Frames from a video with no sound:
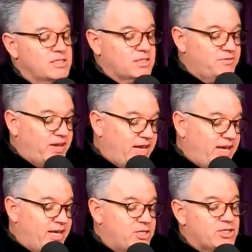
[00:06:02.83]
of
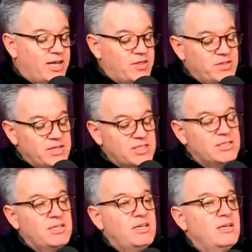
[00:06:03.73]
age,
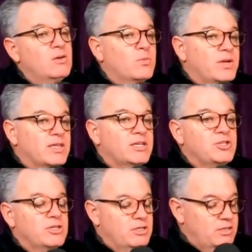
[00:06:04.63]
ethnicity,
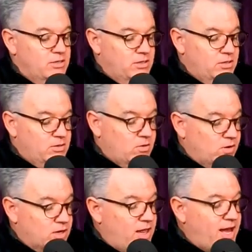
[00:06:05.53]
religion, or
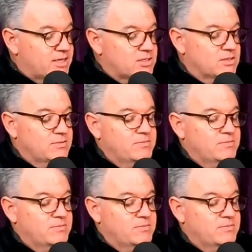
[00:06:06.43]
class.